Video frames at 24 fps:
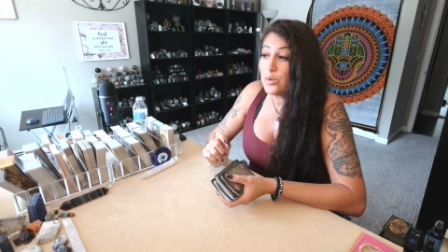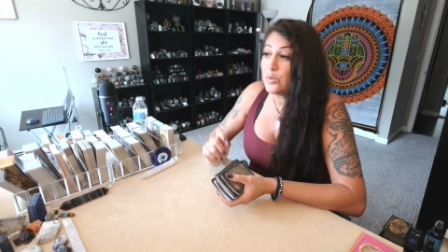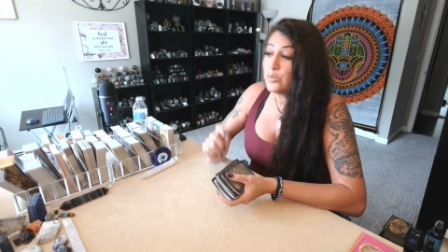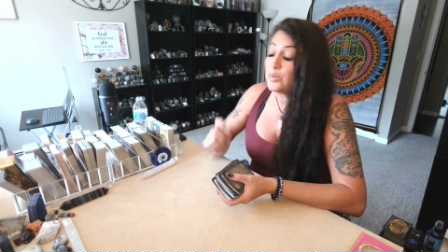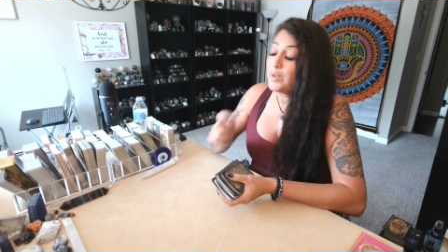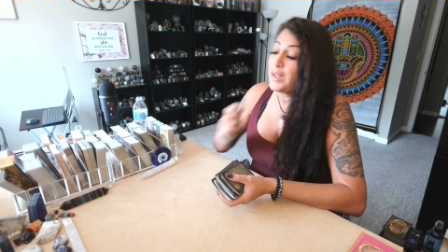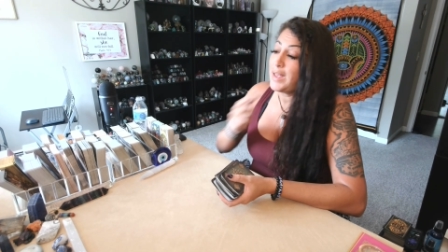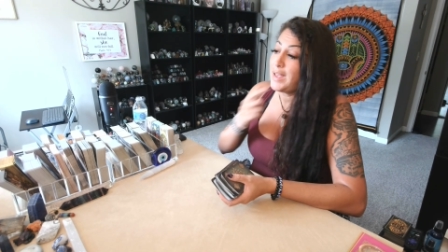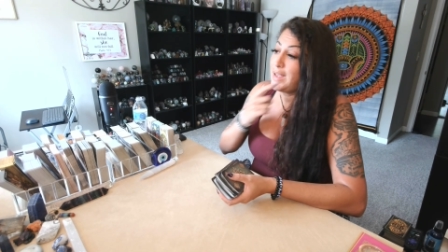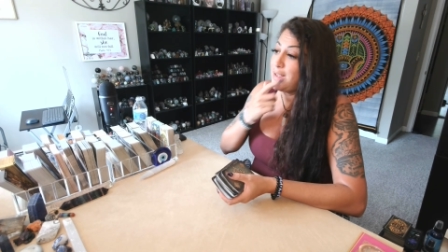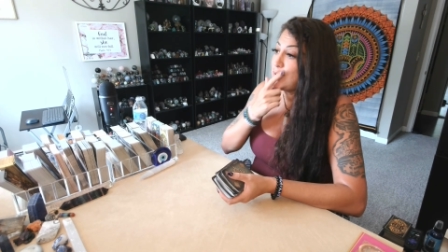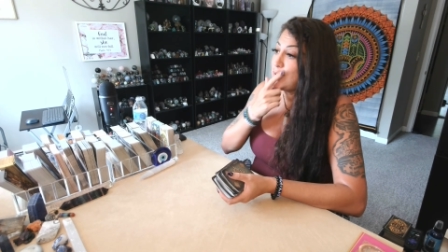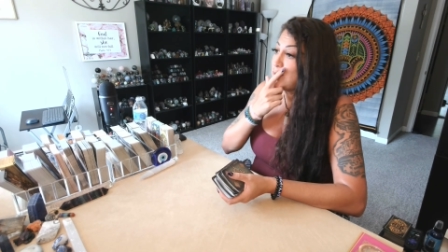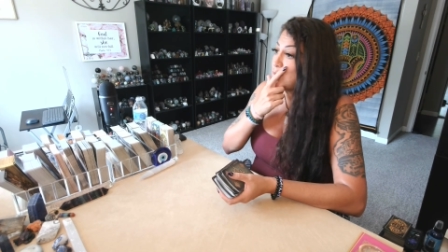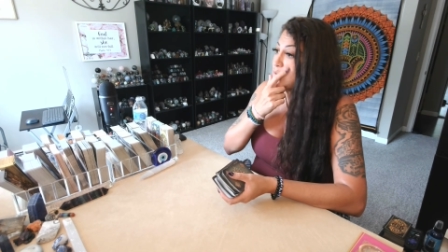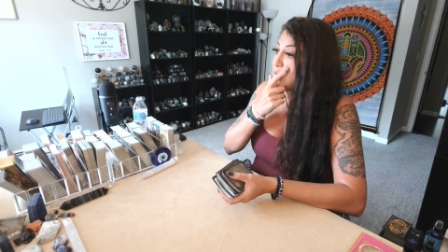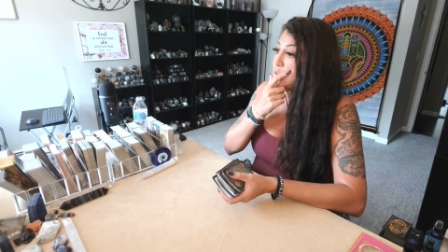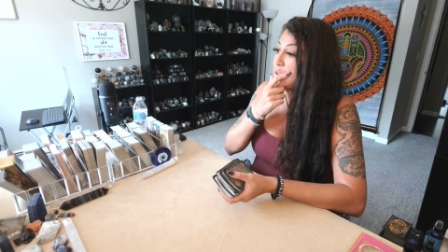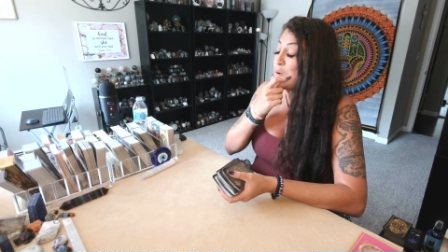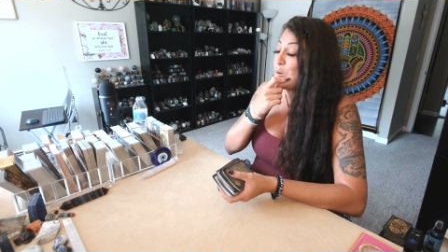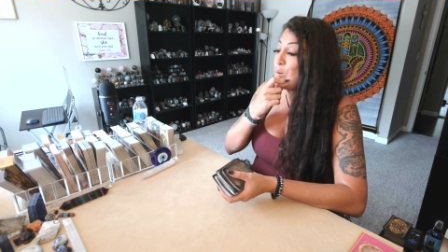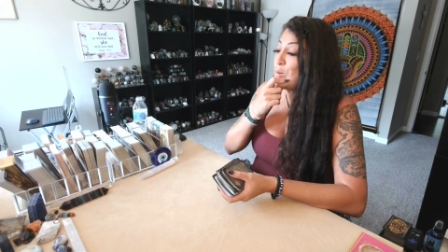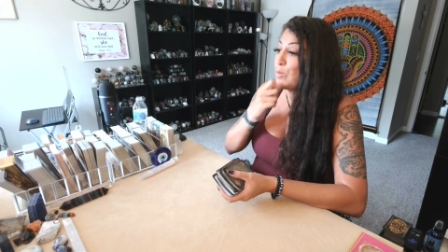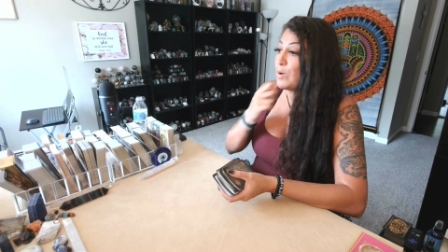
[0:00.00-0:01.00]
Okay,
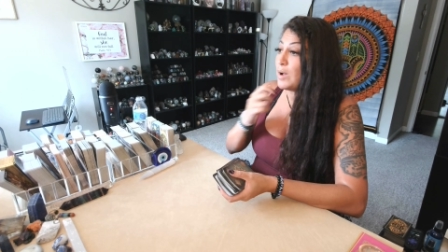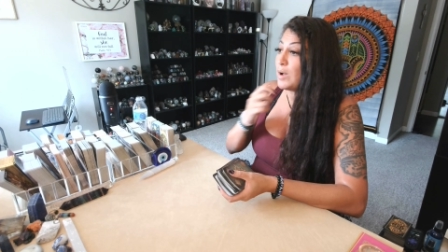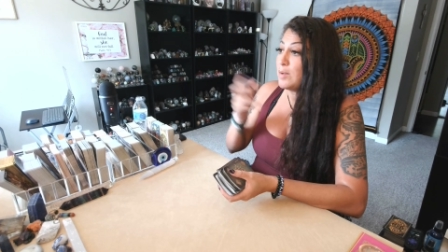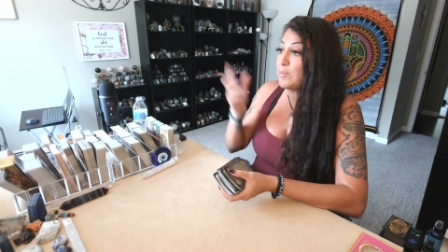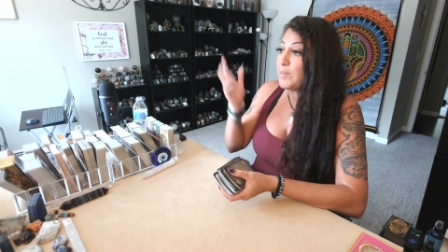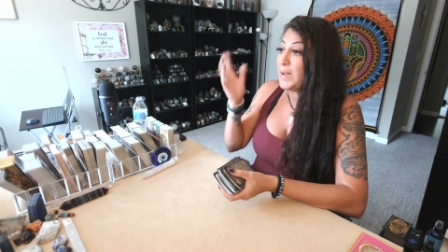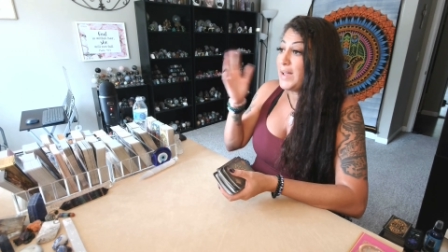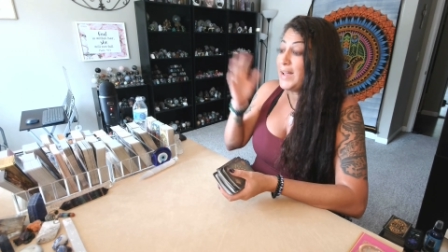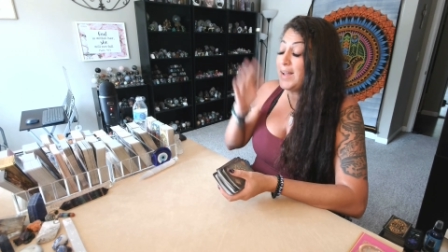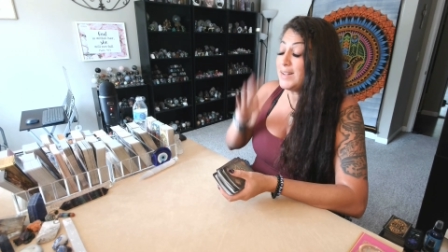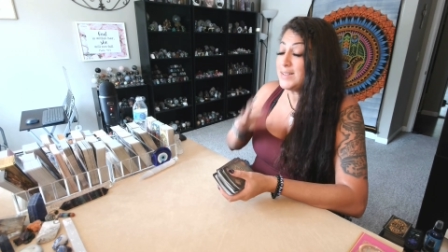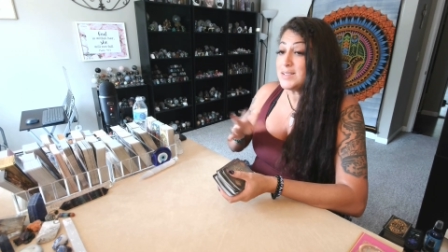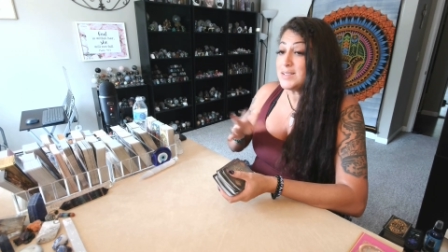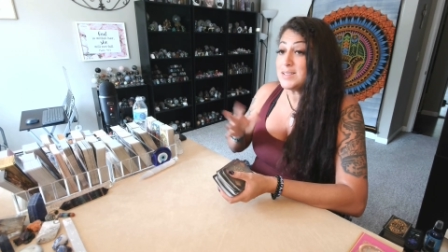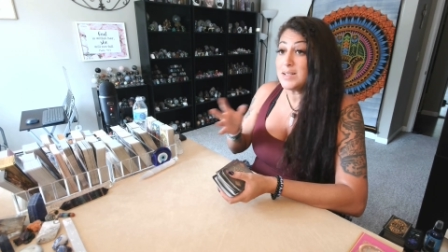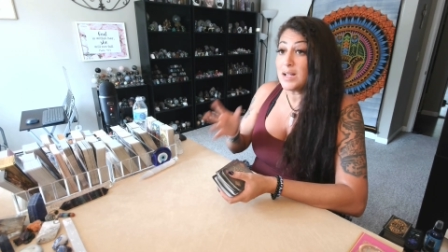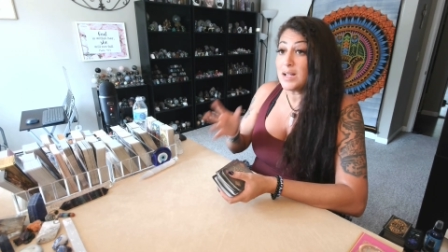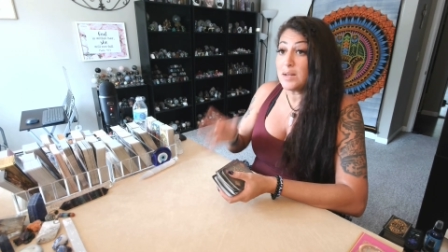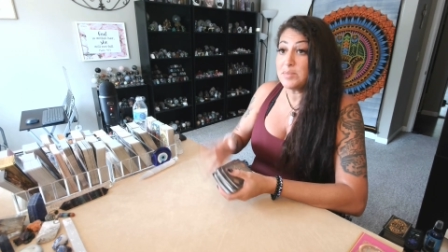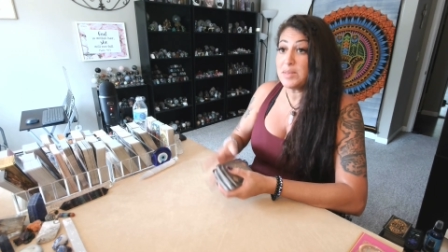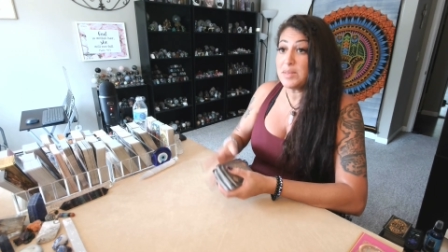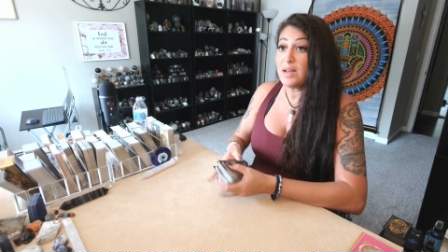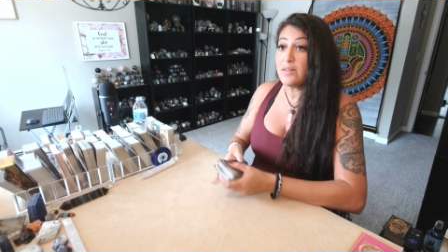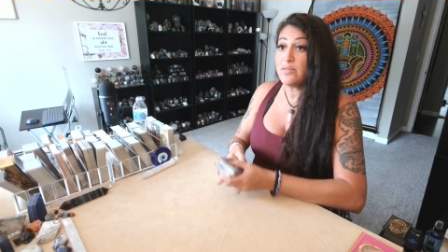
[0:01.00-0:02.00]
so um, I had to
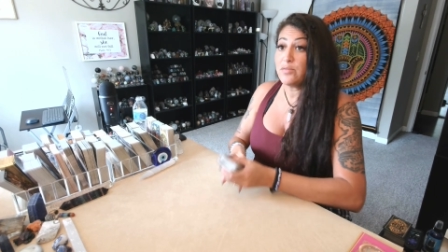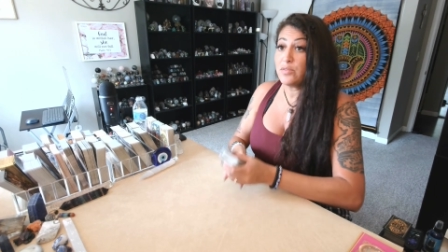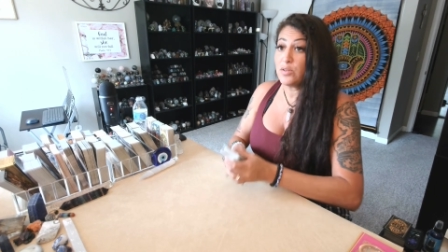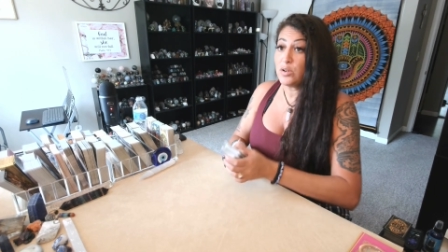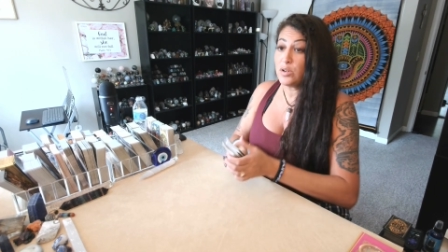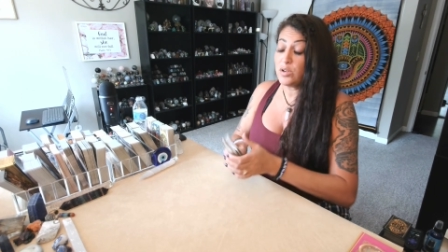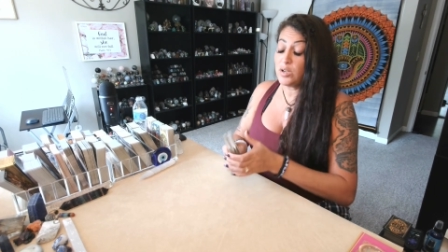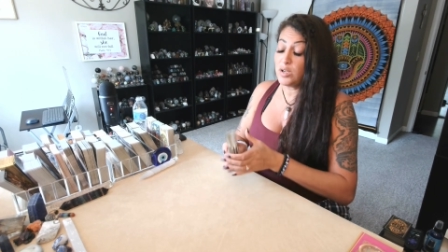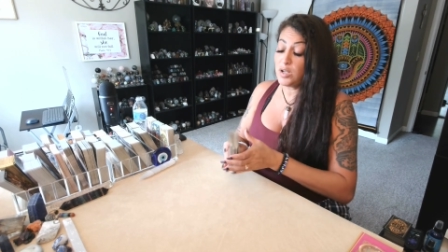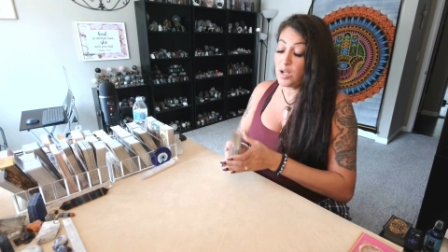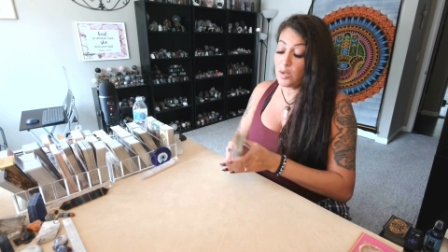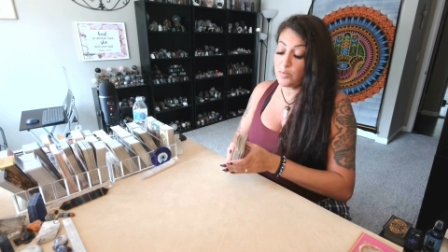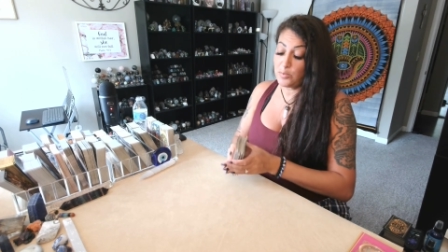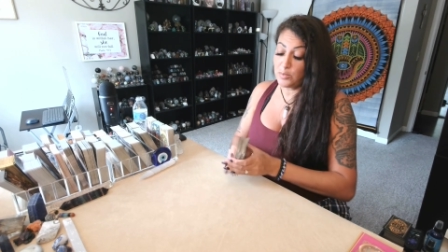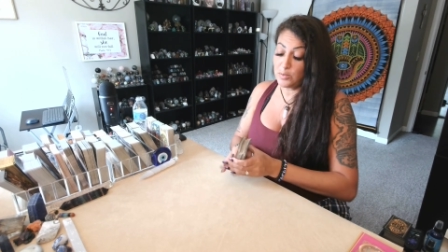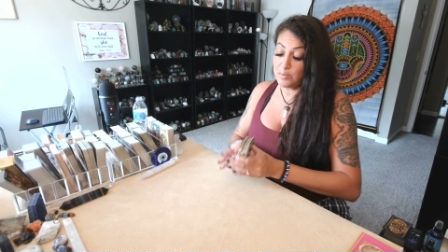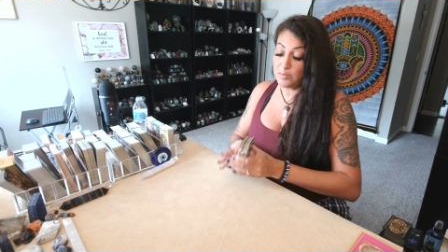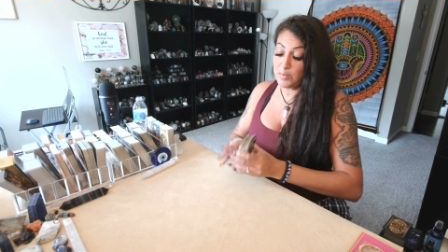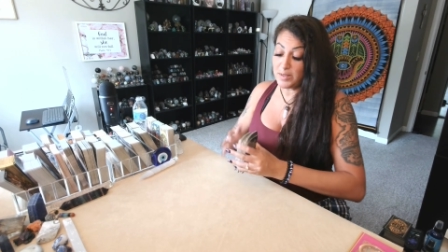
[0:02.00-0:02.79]
stop that for a couple